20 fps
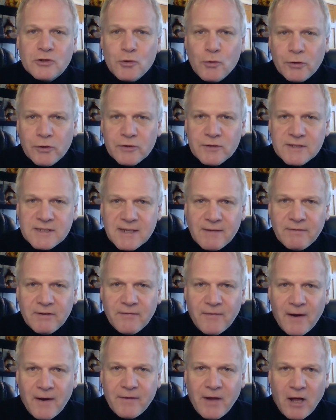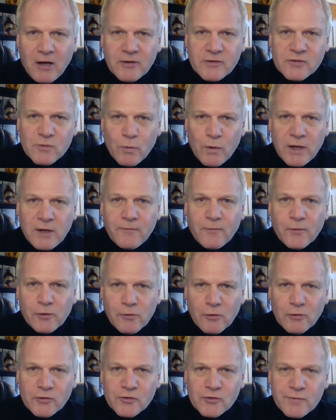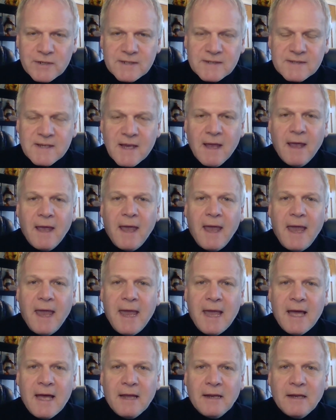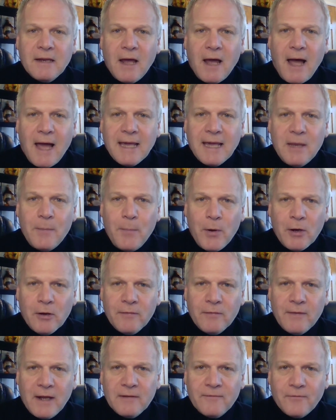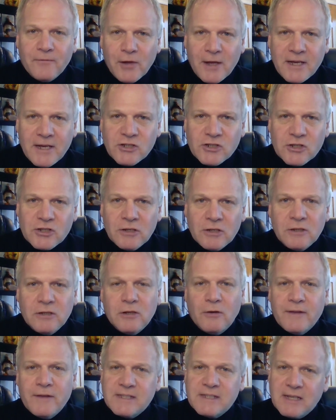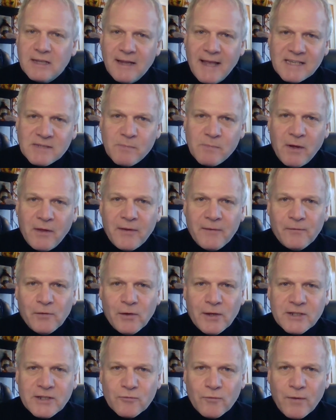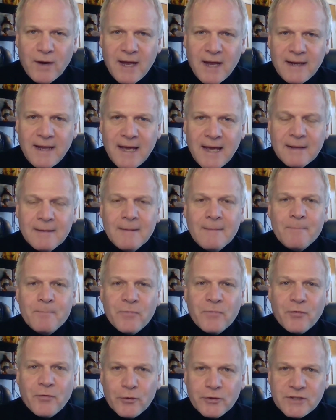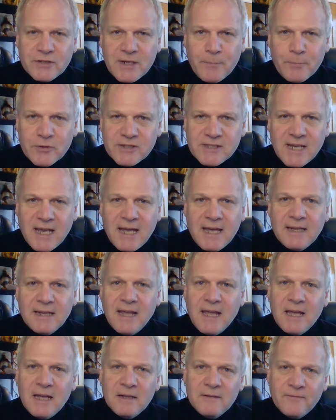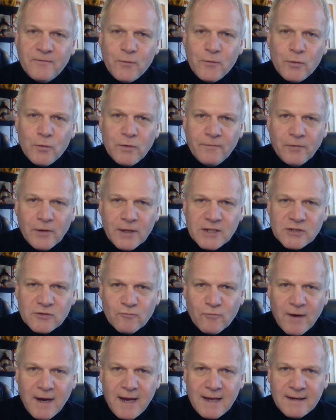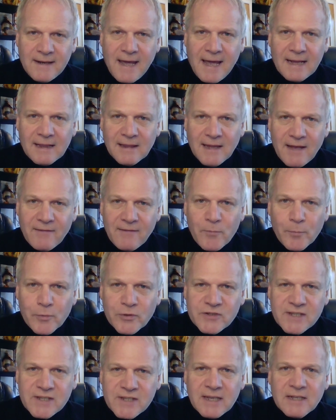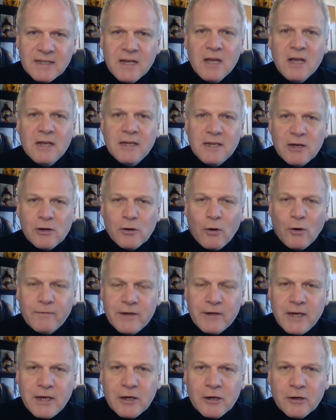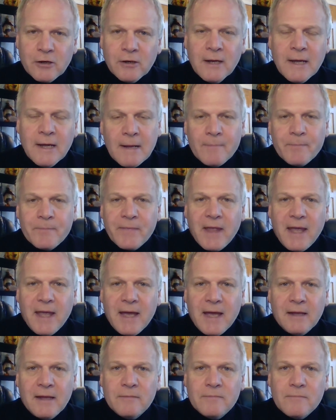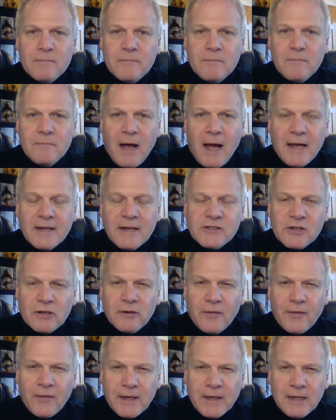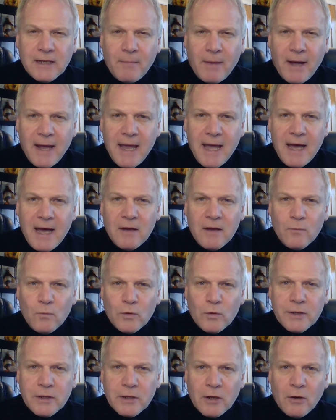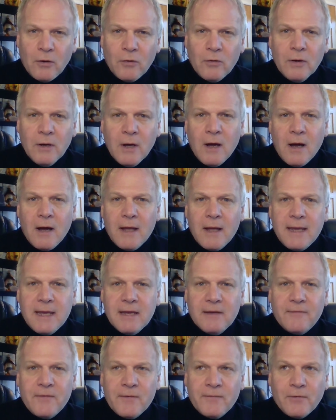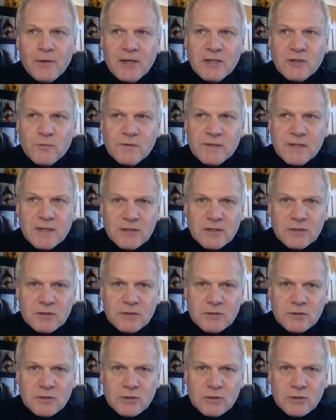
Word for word: $275 a week for groceries. And I keep hearing that inflation, you know, they said last month inflation ran at 13% and food inflation ran at 11% year over year. And I started thinking in my head, well, you know, if inflation was at